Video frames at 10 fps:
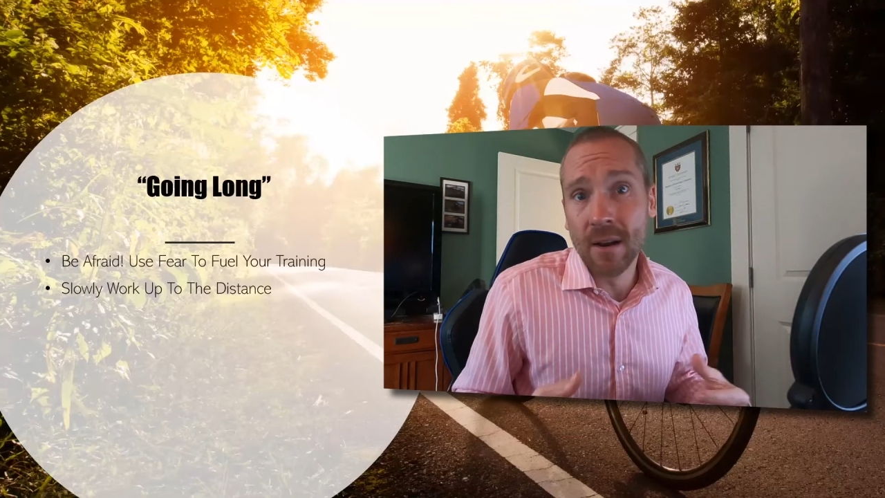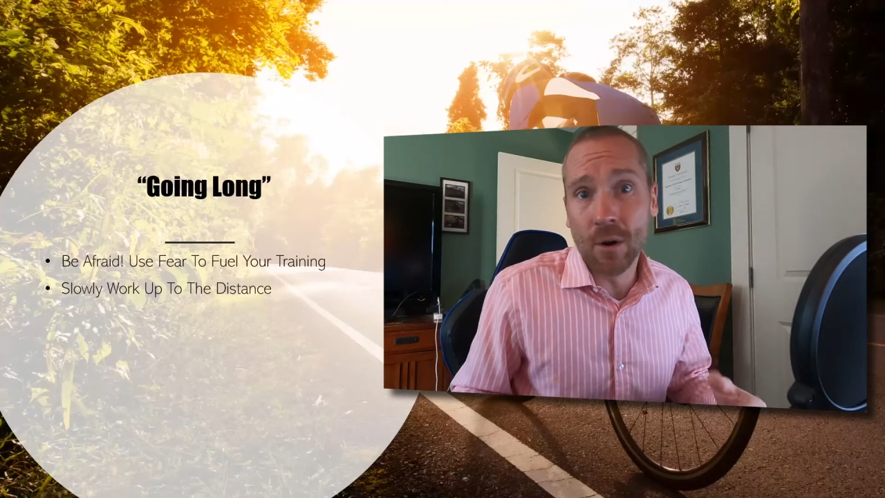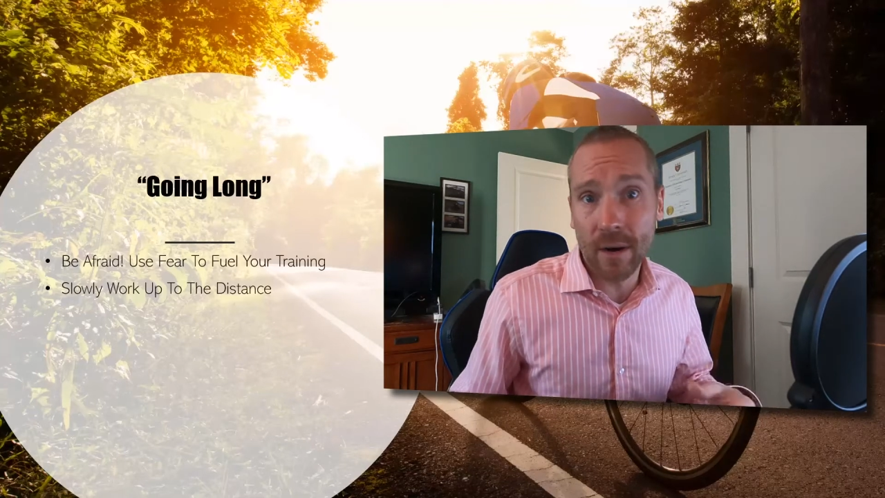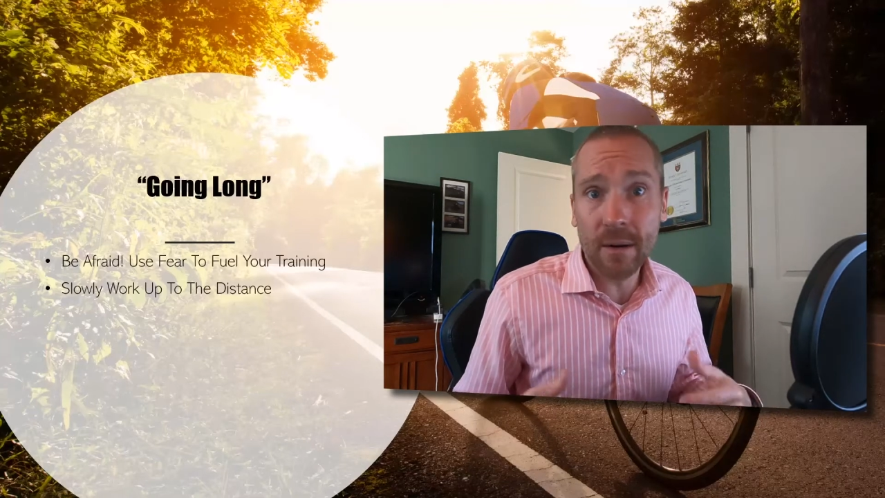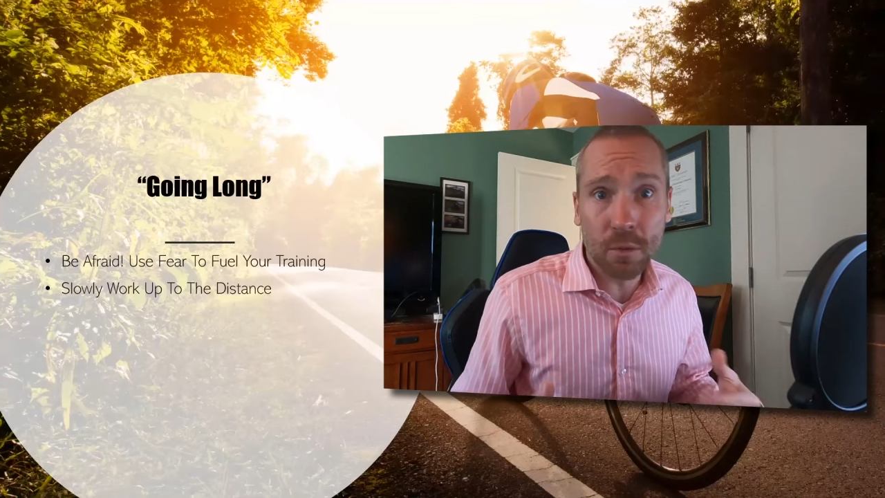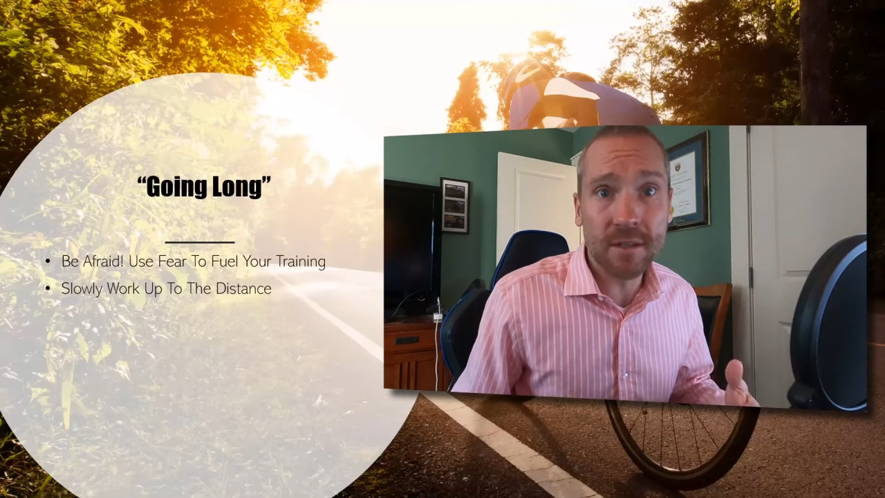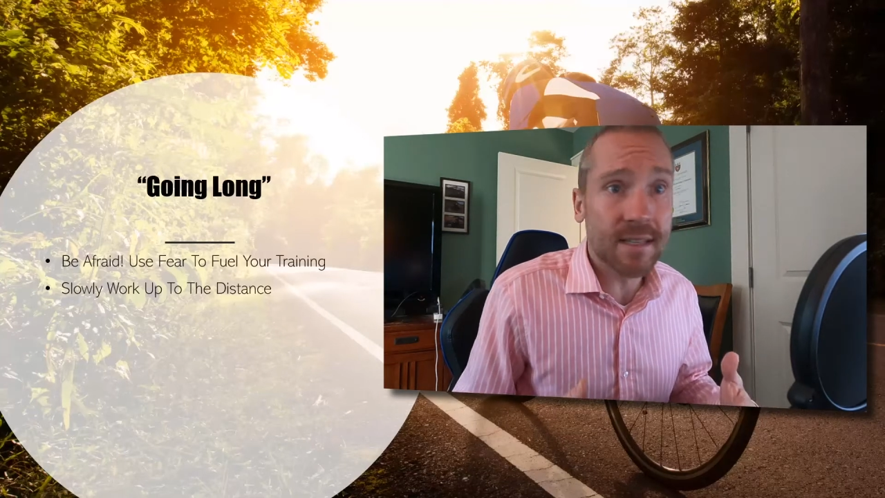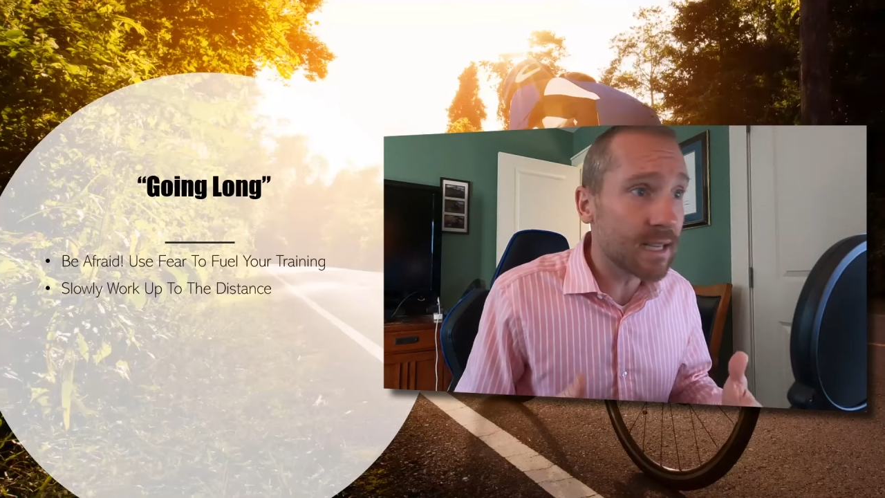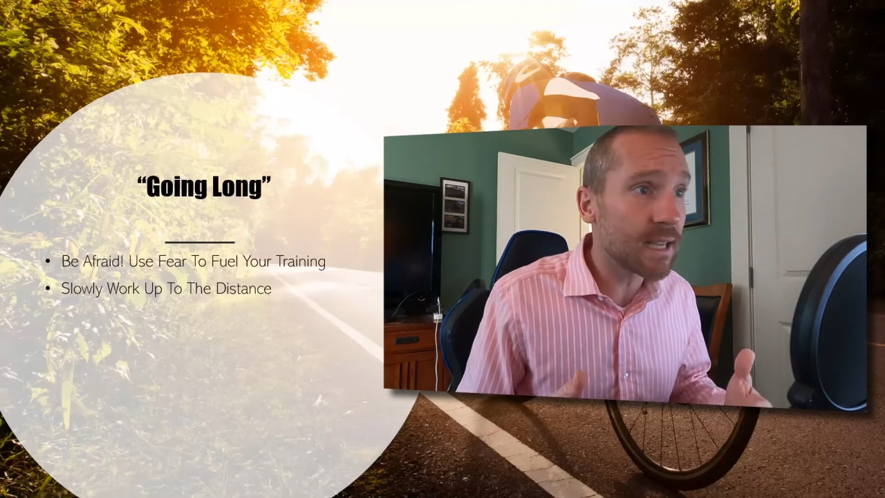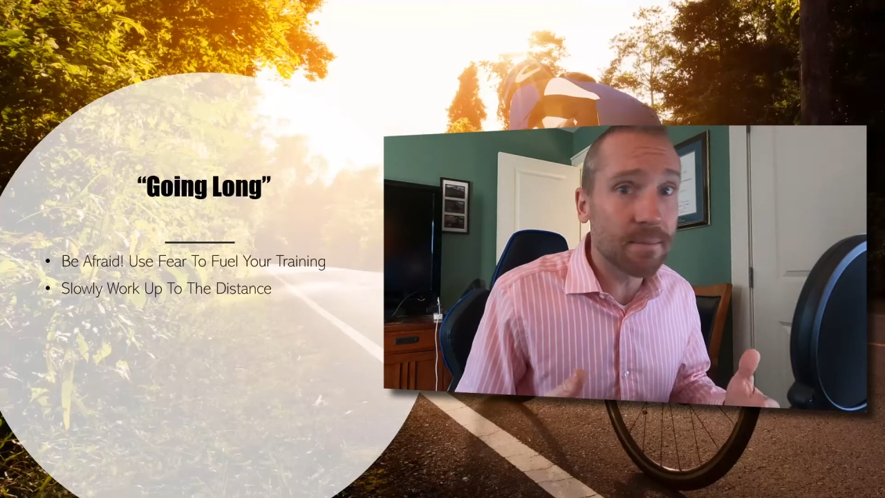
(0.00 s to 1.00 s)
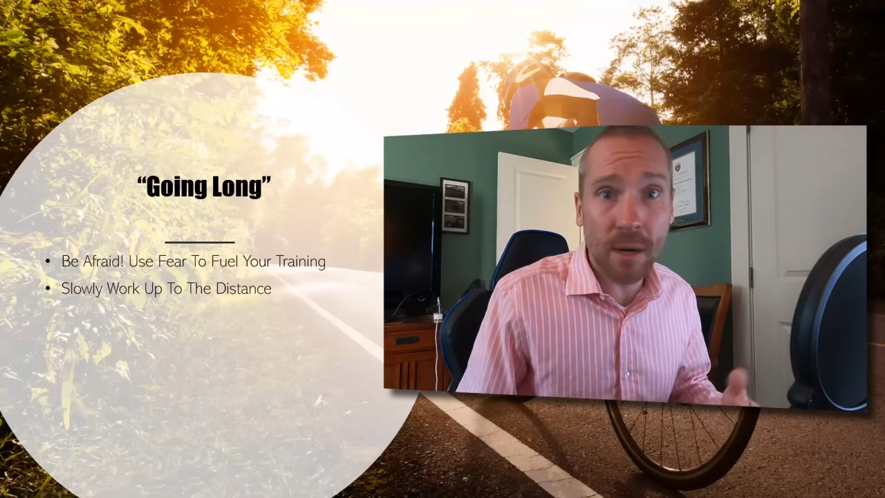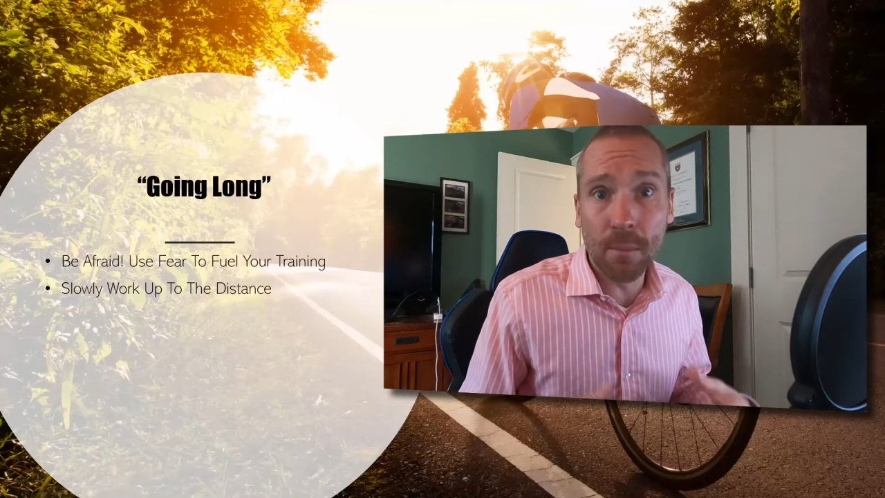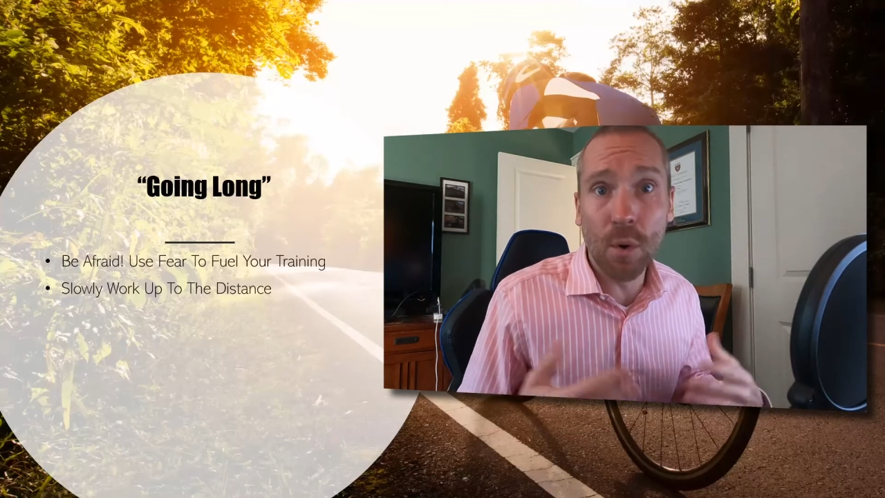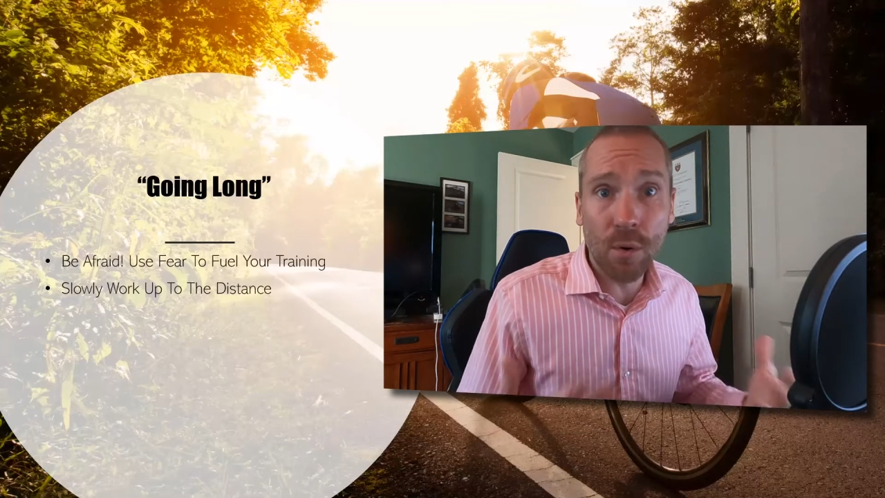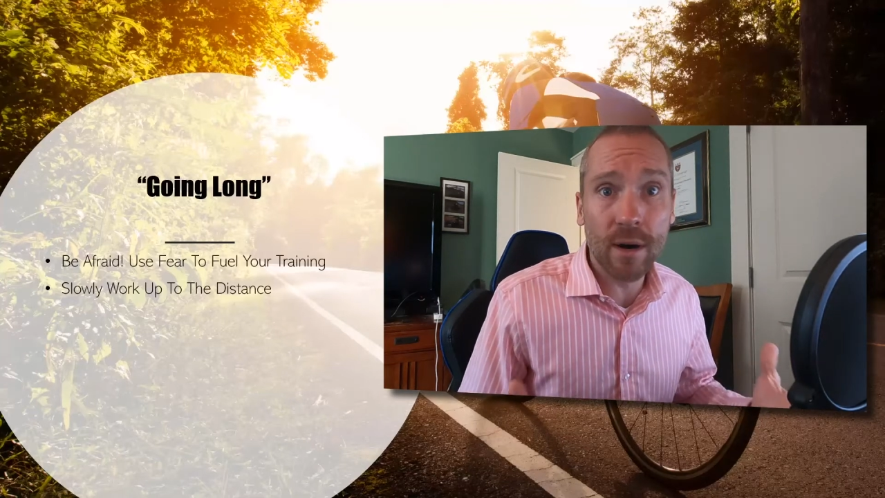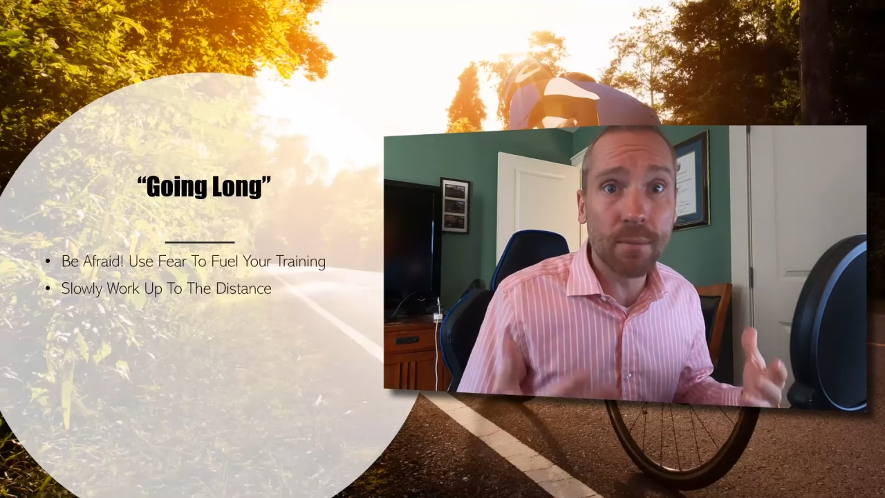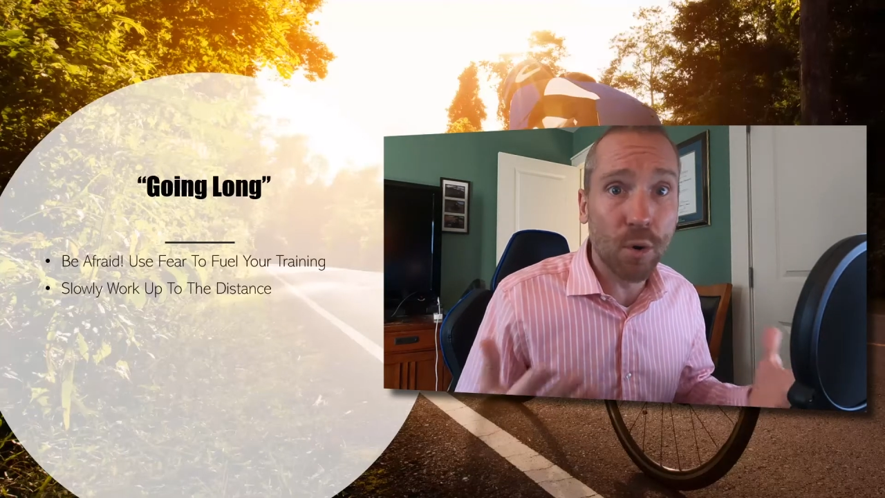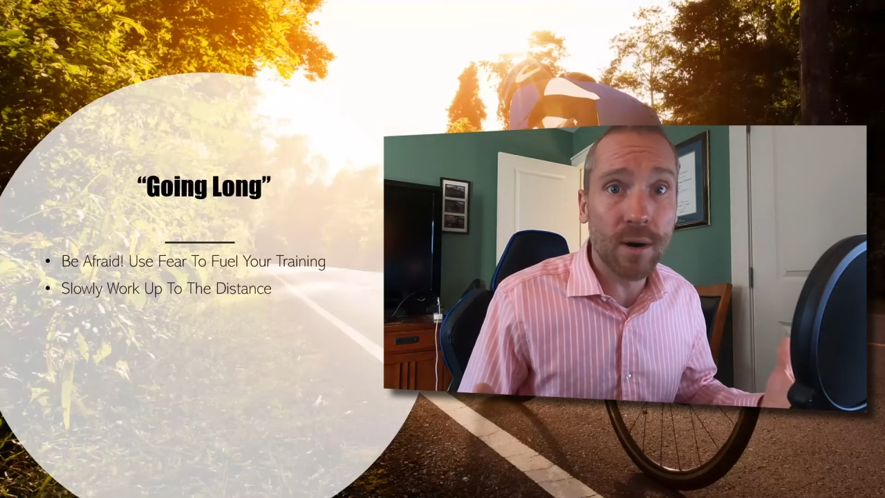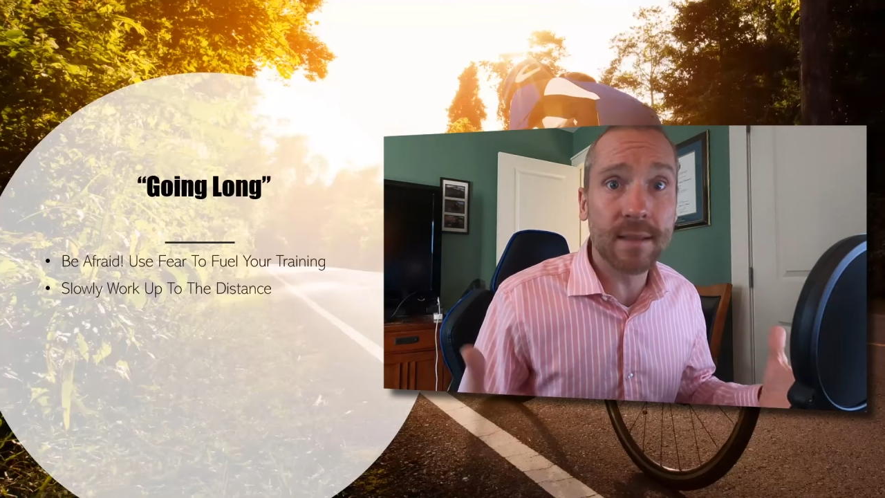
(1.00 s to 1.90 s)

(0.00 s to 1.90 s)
or it will seem more and more